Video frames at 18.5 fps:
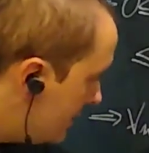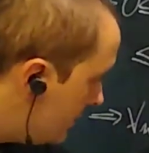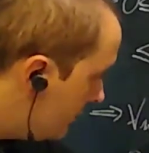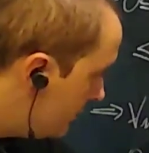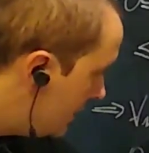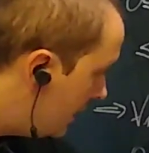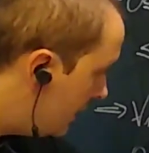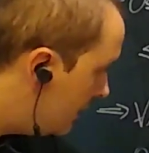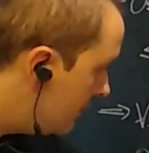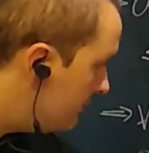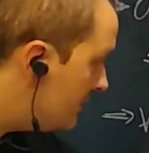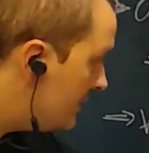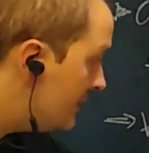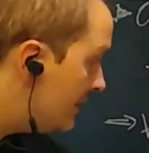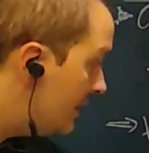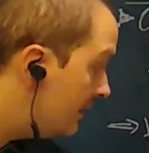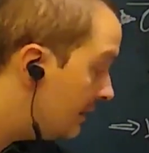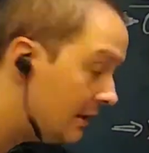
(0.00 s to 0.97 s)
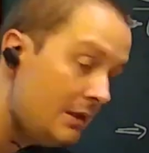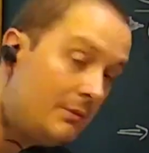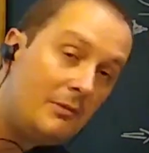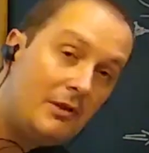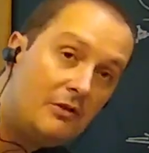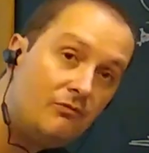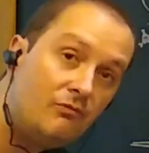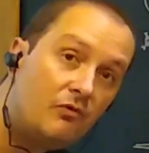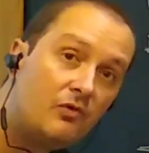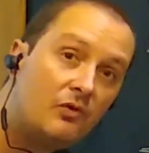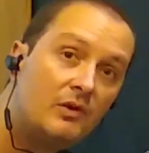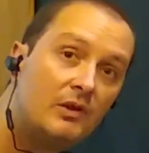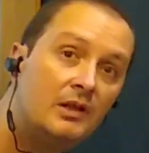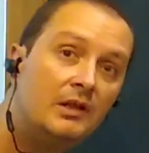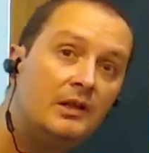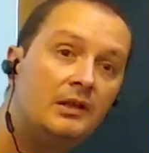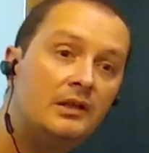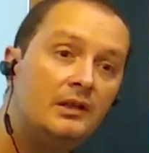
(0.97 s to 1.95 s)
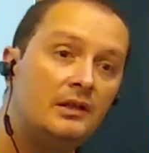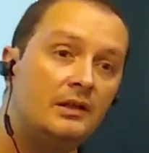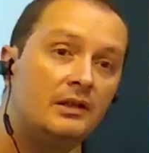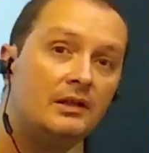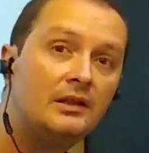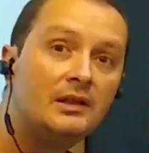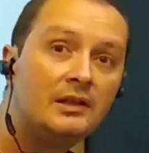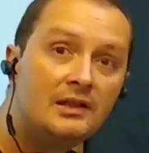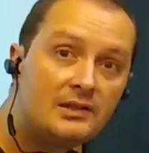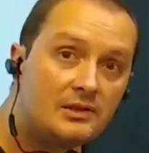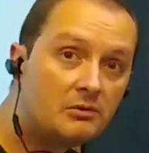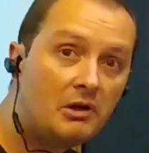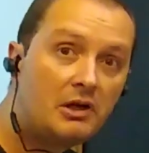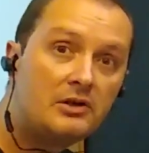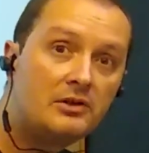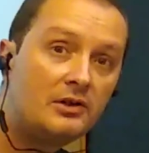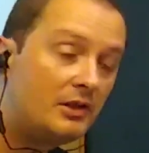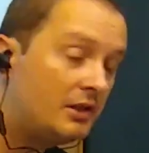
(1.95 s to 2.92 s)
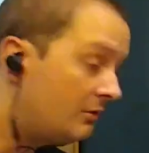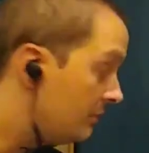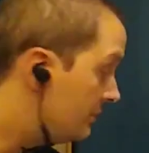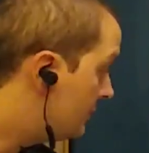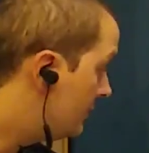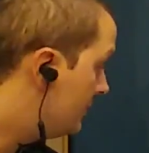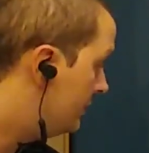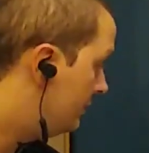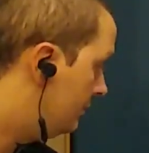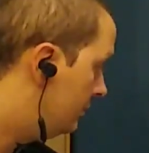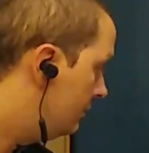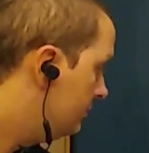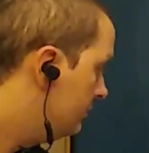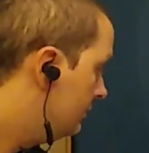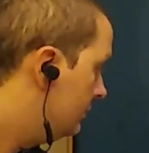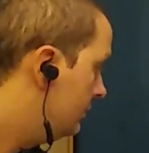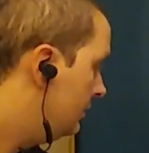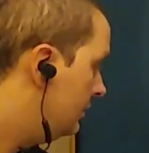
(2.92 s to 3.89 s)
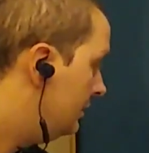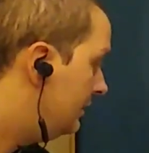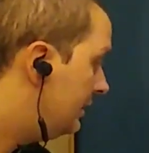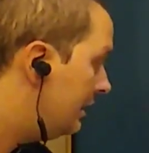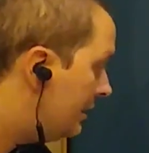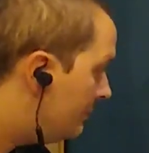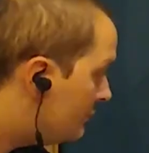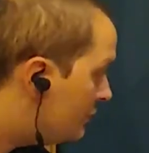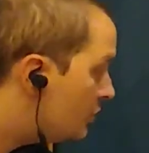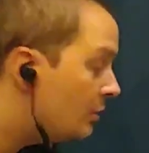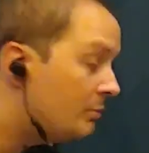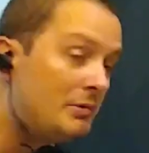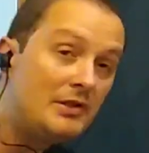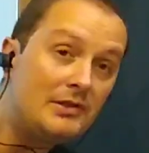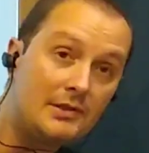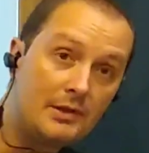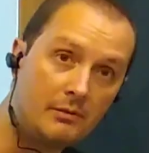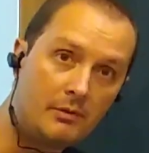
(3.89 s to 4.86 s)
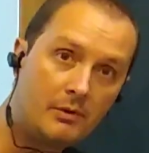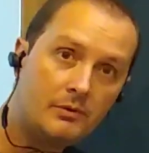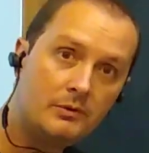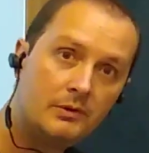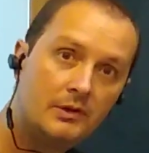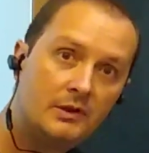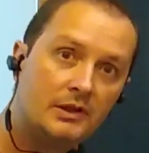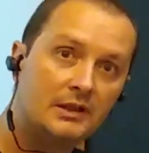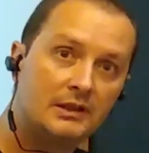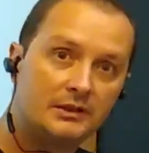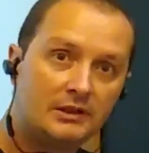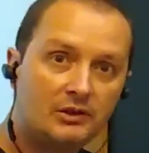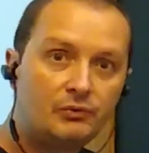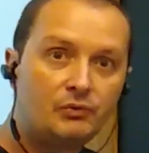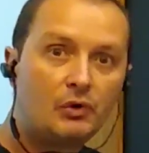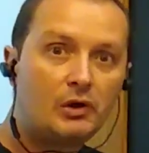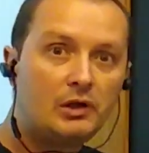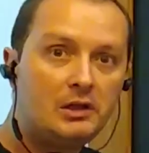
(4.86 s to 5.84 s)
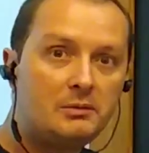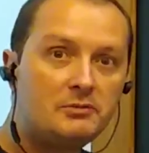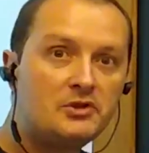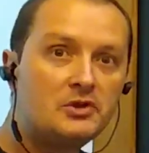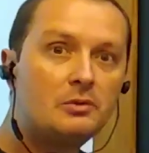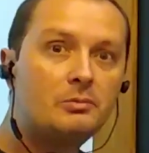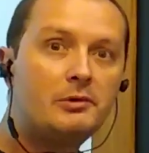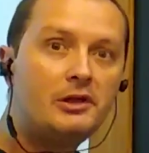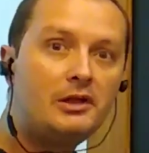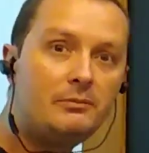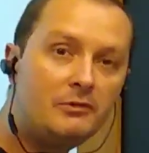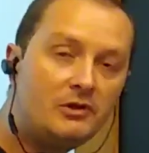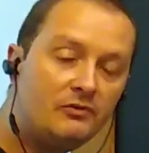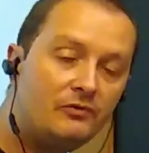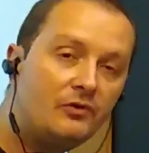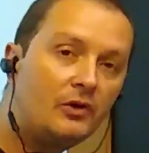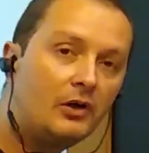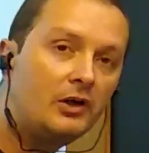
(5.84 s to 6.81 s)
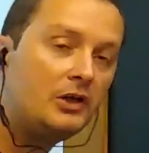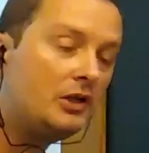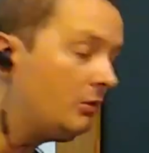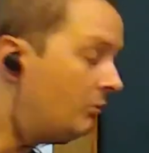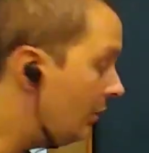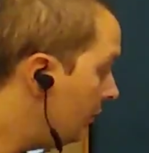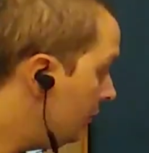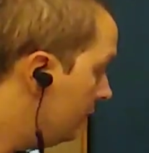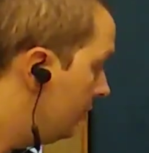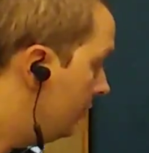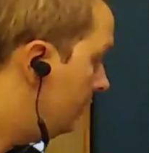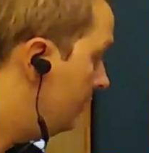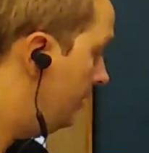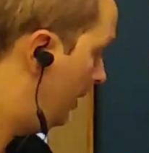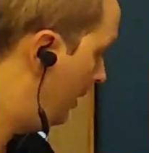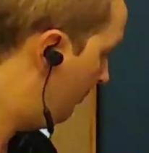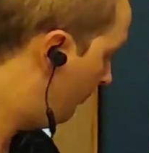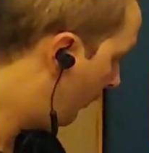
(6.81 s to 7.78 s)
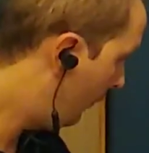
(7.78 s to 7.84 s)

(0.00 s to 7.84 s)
no negative to say the lim inf is greater or equal to 0. The lim sup is 0. Therefore, lim sup and lim inf are equal, and